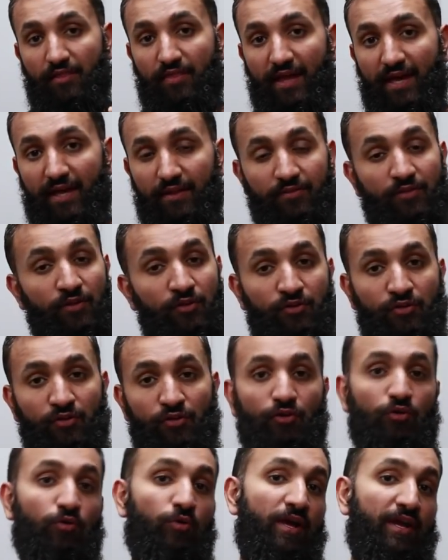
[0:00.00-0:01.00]
that
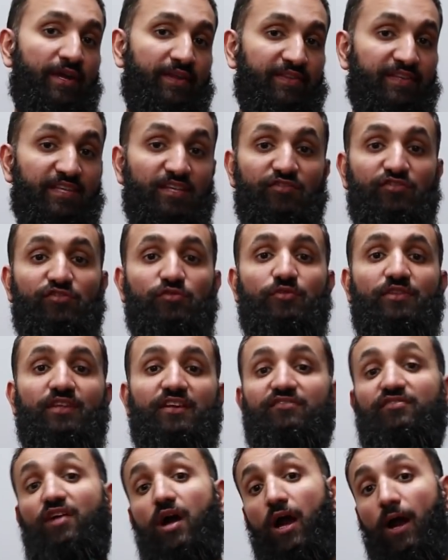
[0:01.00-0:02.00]
no, these two
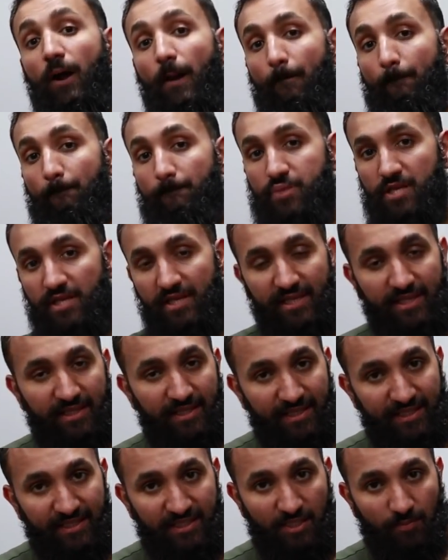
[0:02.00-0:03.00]
things are
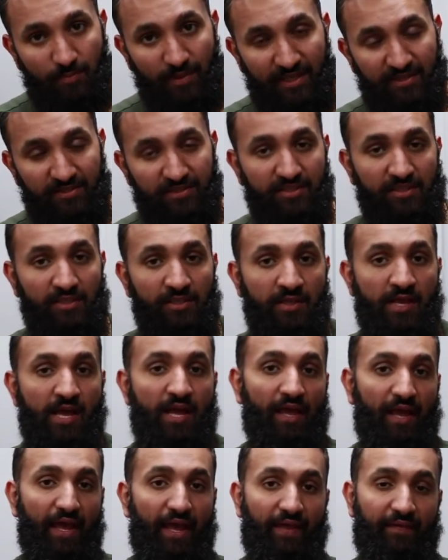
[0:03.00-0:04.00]
completely independent,
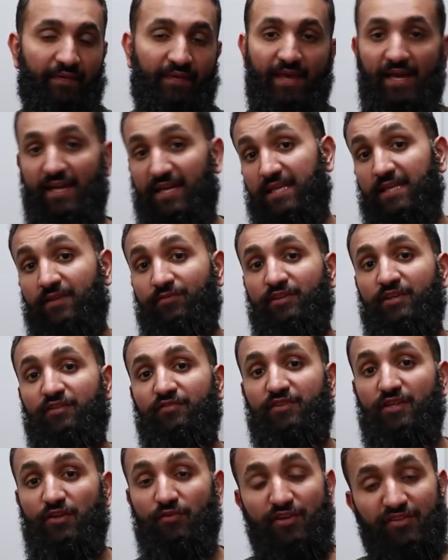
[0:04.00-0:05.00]
and that even
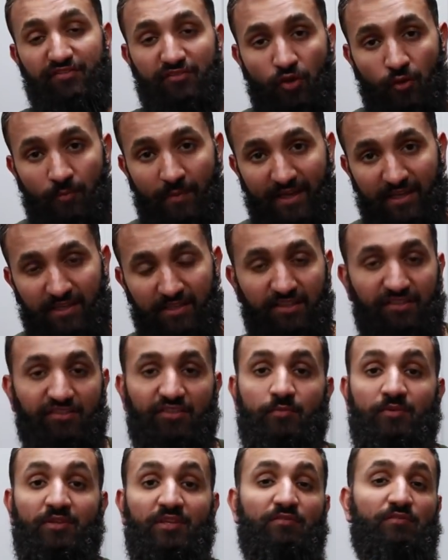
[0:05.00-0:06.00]
if there is no
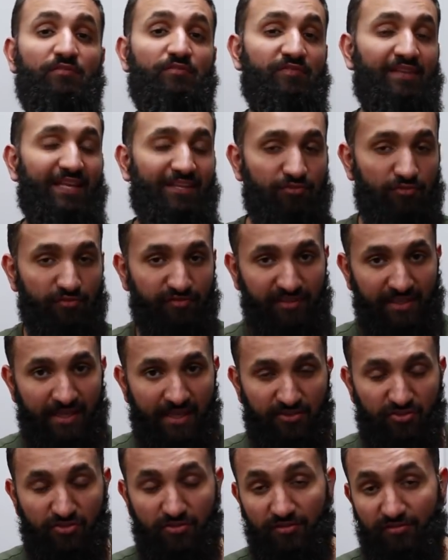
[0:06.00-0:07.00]
mechanism, even if natural
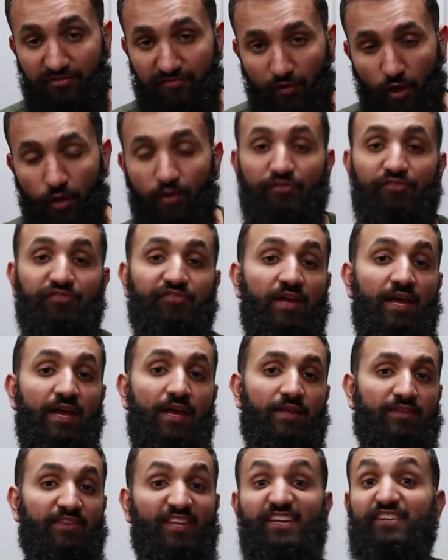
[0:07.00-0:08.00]
selection is false,
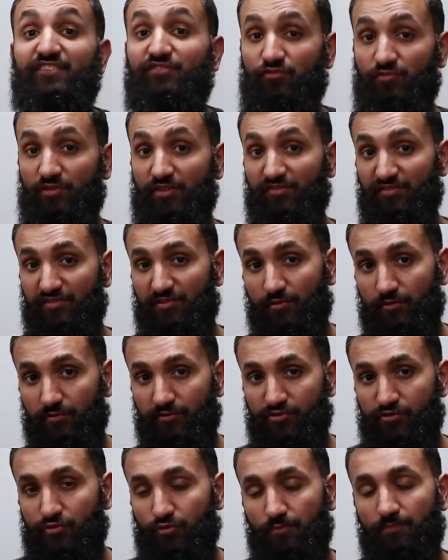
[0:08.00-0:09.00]
the history is still
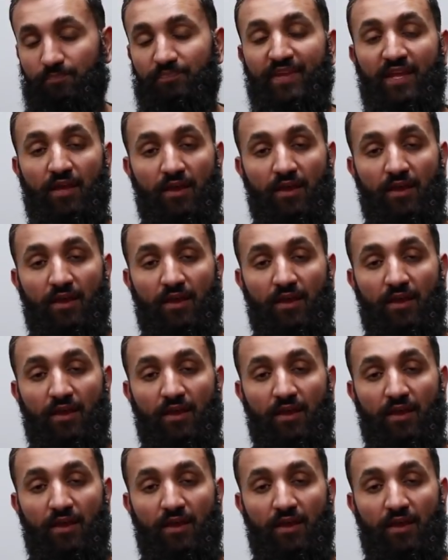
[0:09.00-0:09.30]
true.